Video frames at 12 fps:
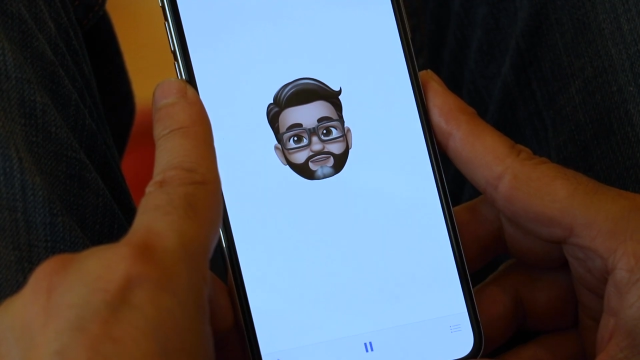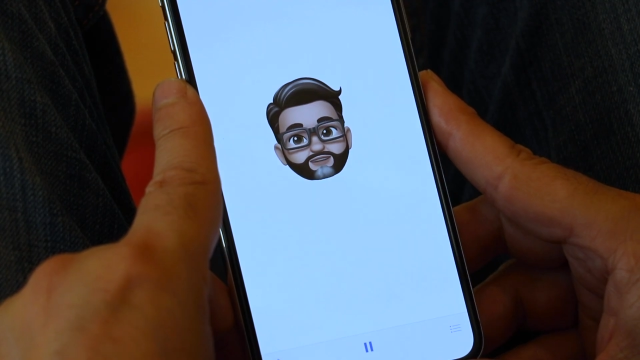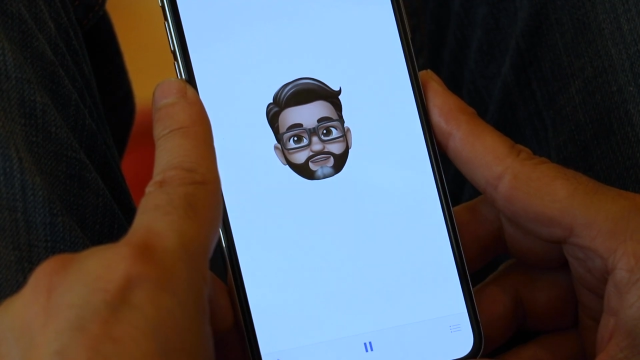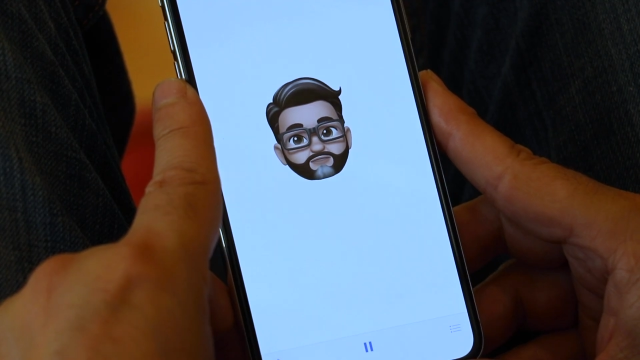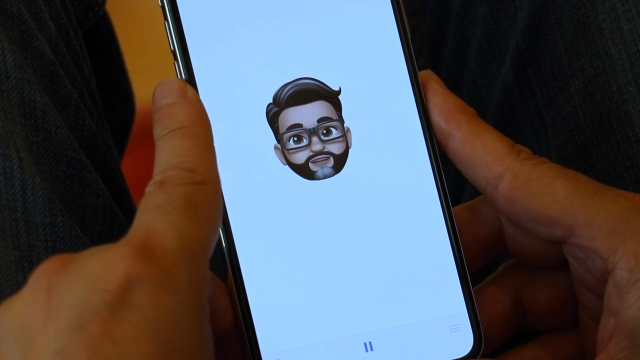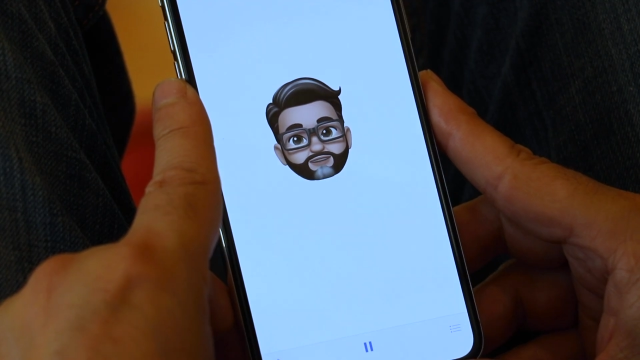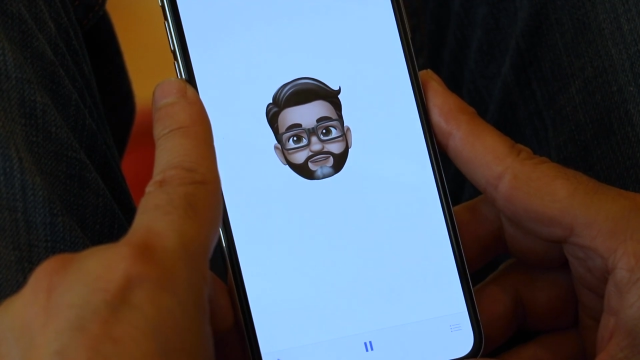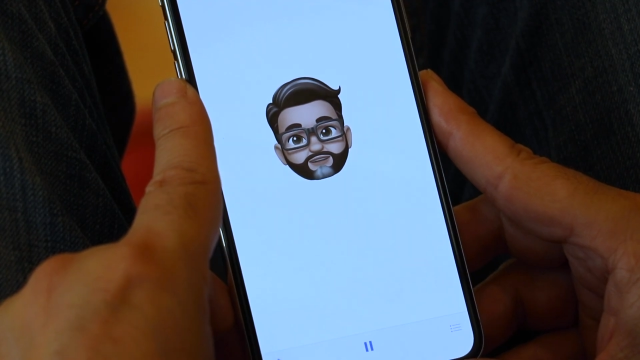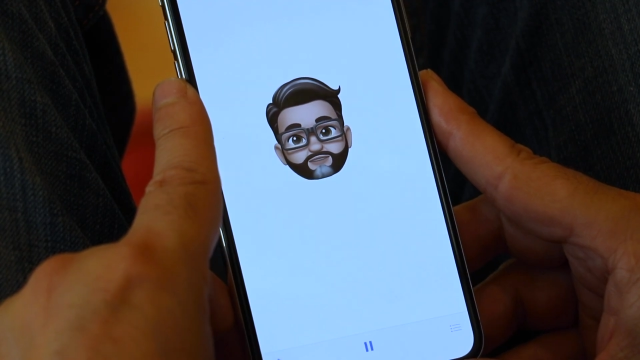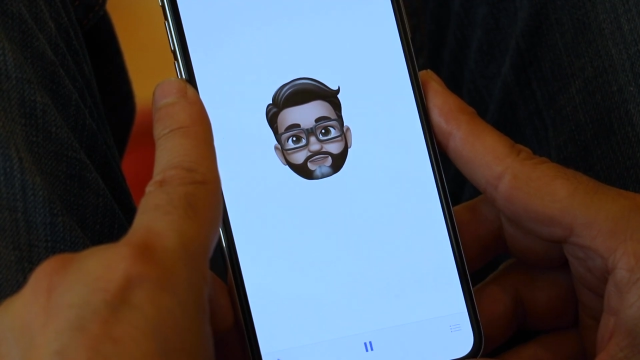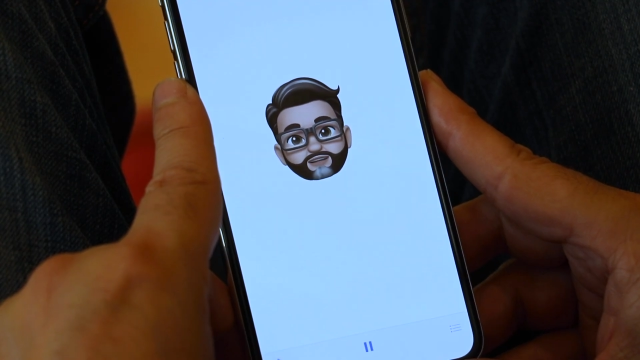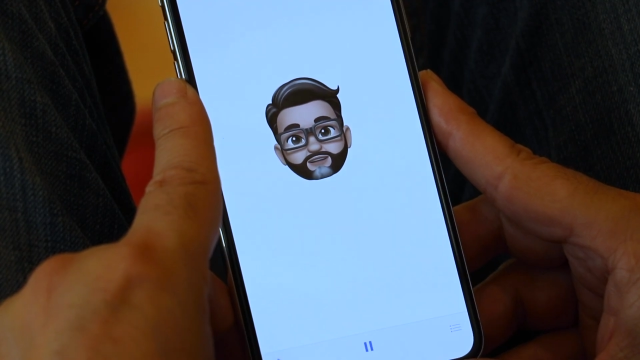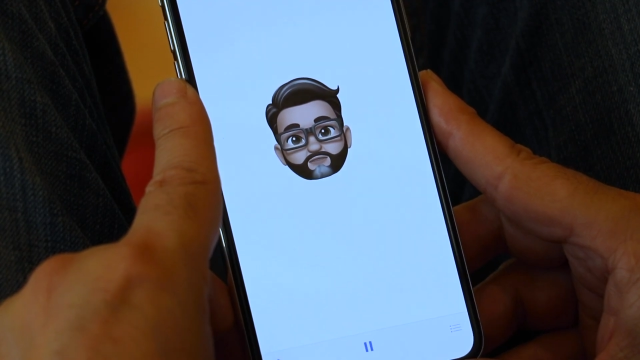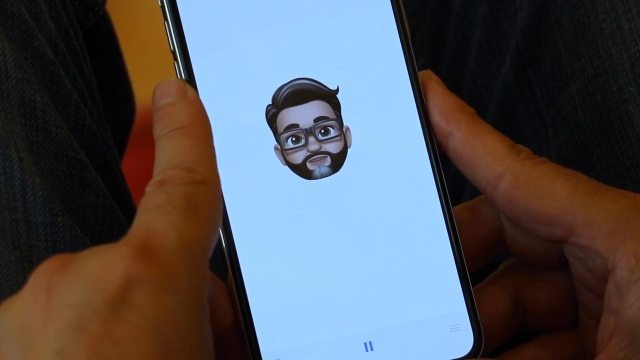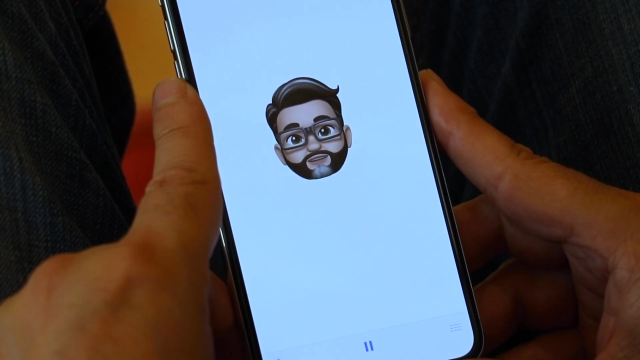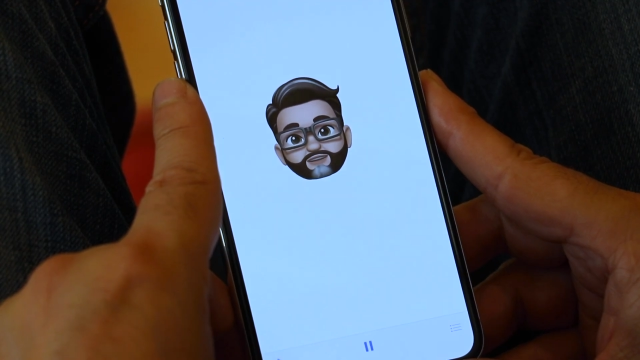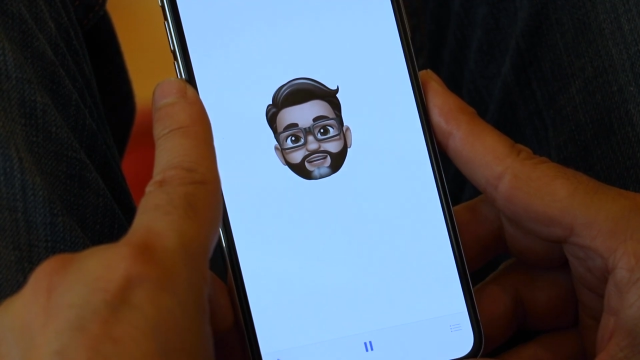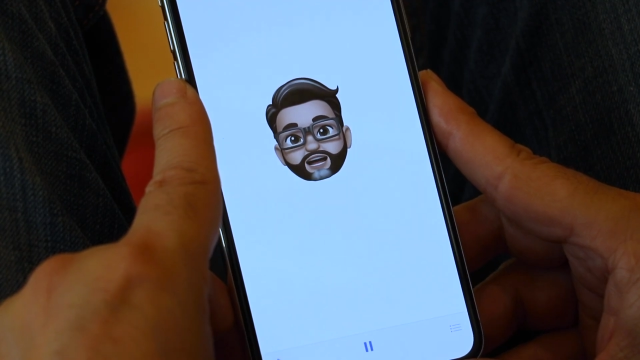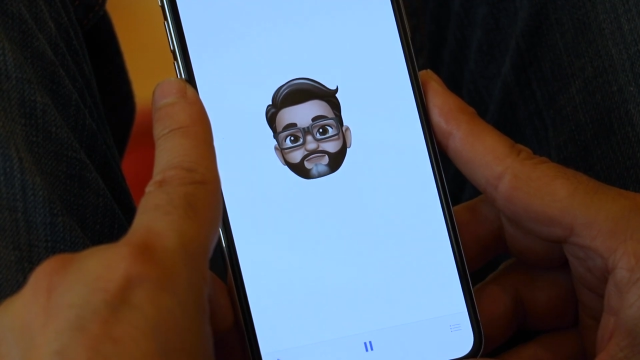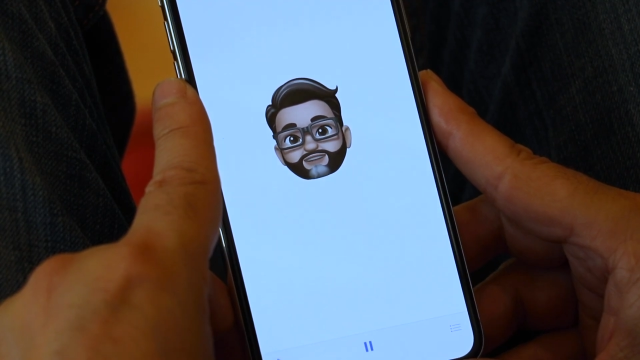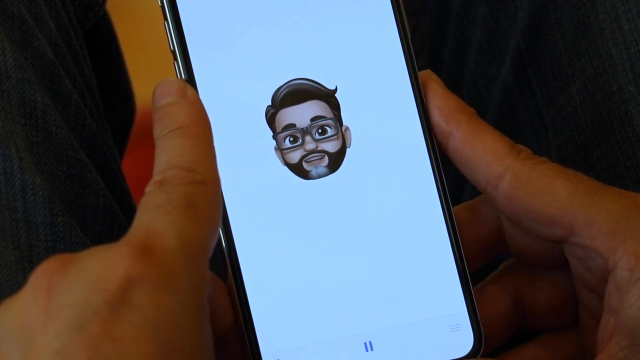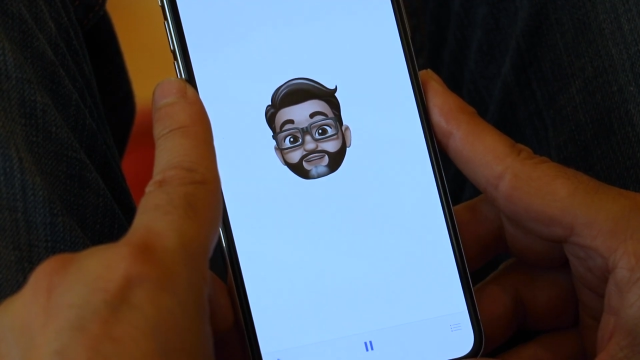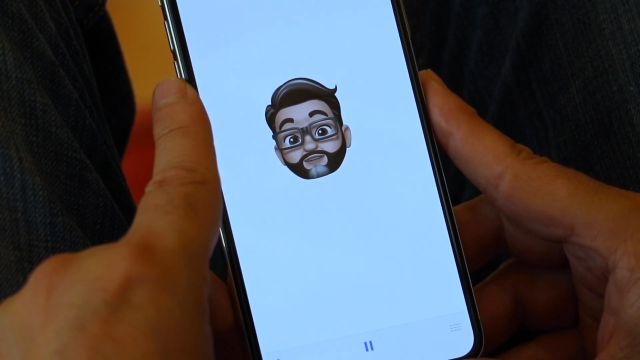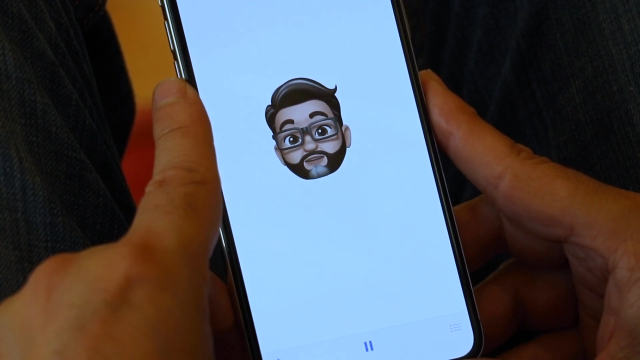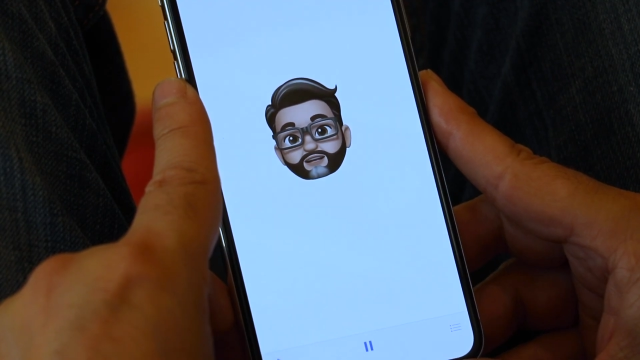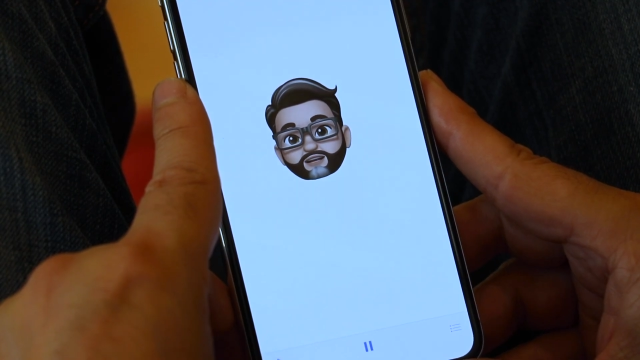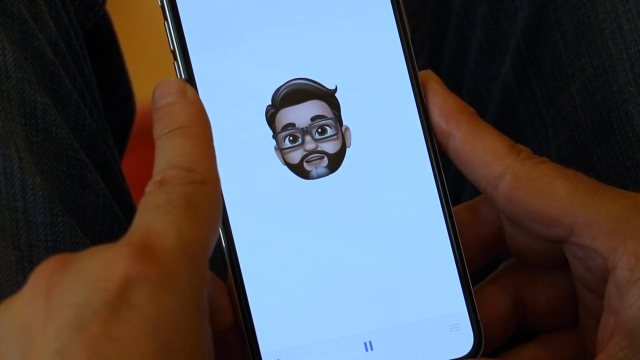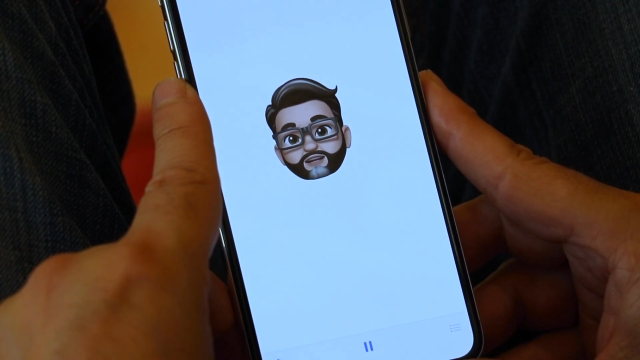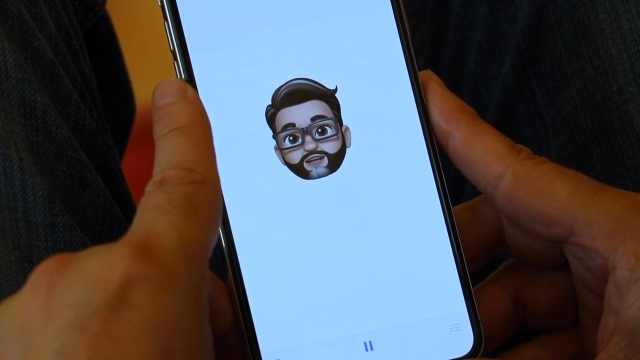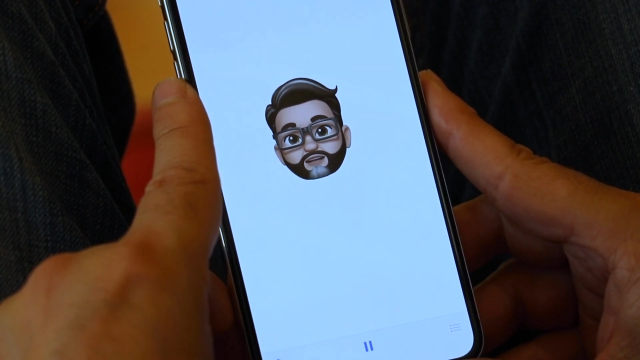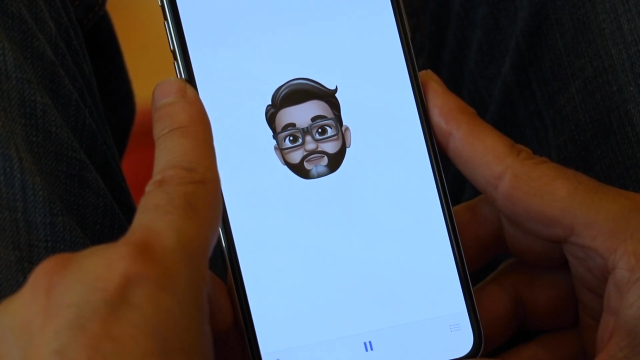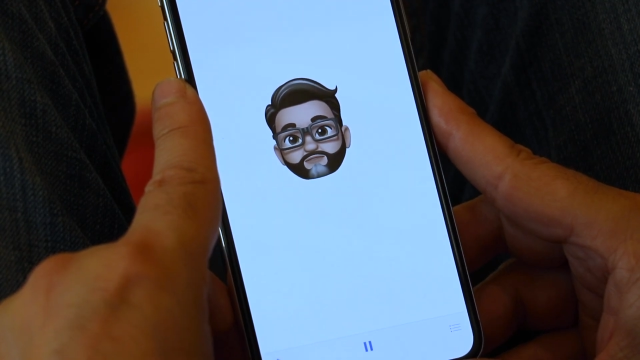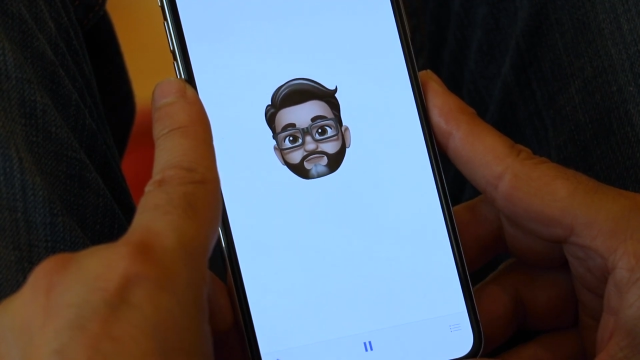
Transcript: You, on the other hand, will collapse next week at an LA